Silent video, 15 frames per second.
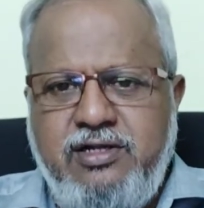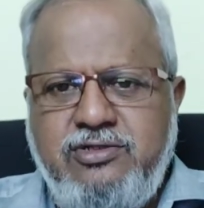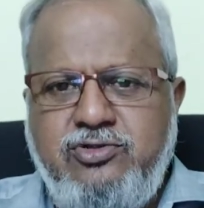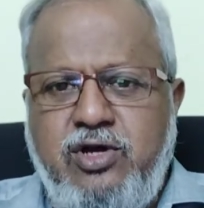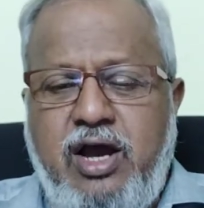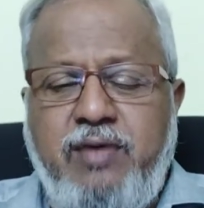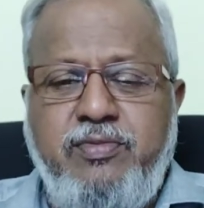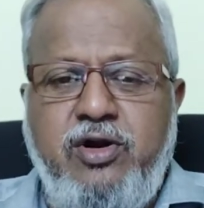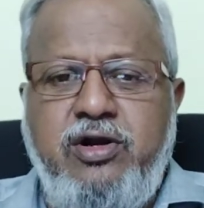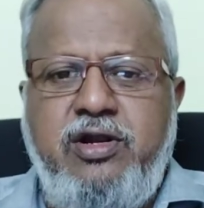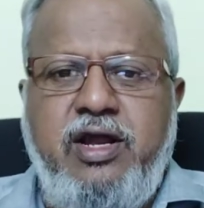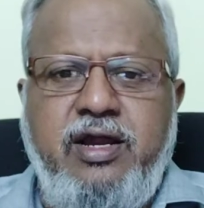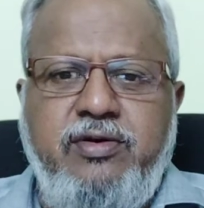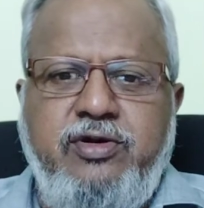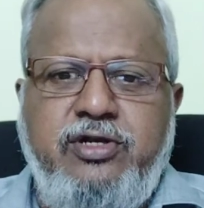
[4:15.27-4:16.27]
So I'm not
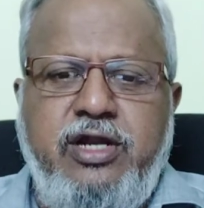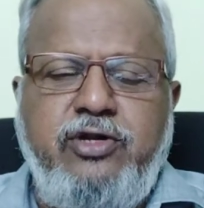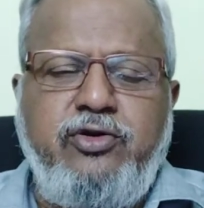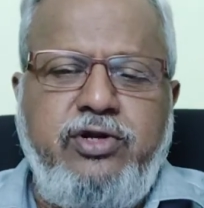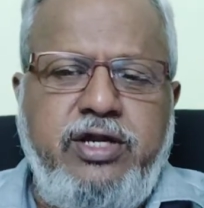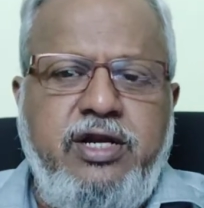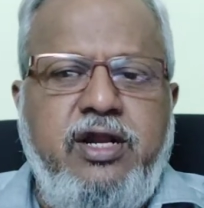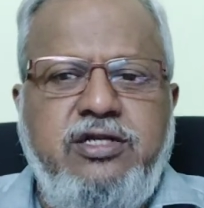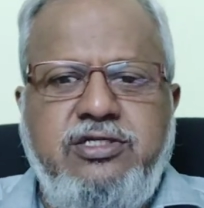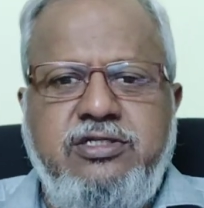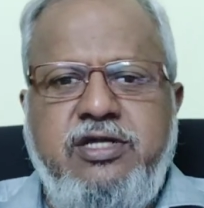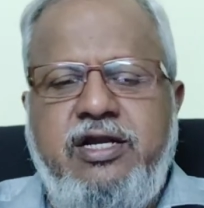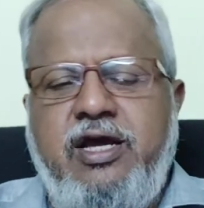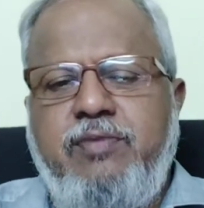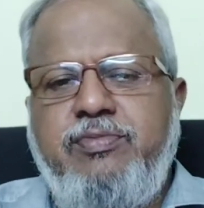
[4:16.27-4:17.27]
trying to tell you to indulge in
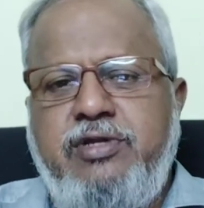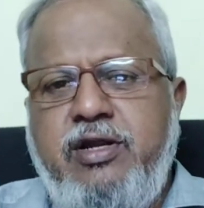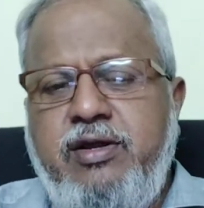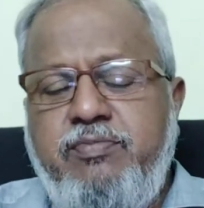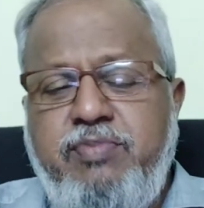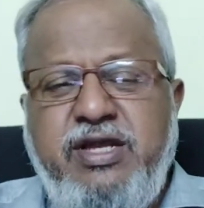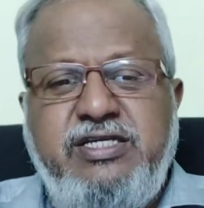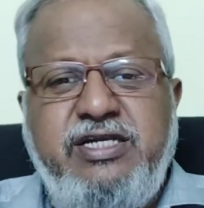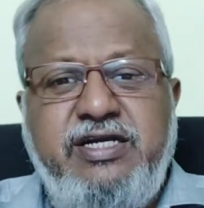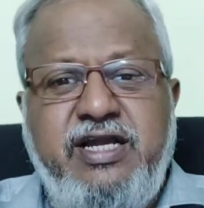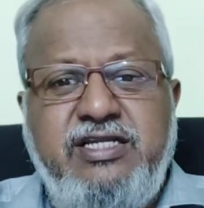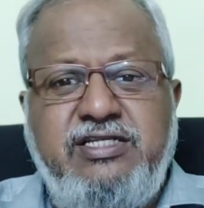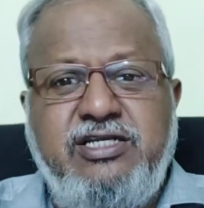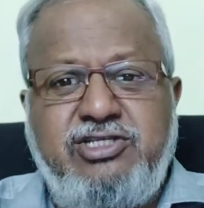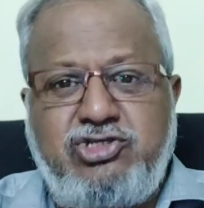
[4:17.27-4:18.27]
that. Please
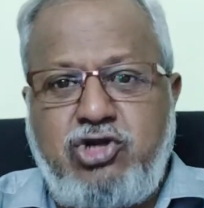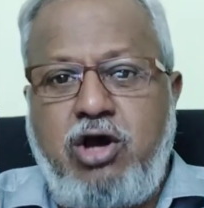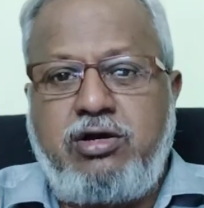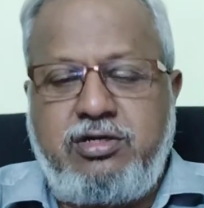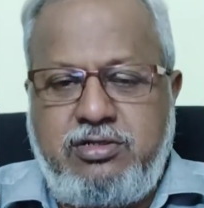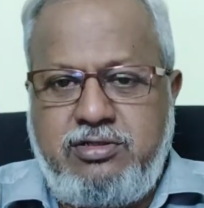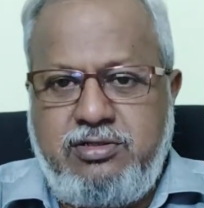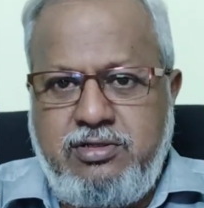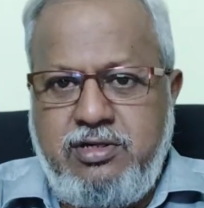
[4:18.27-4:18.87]
indulge in the stock.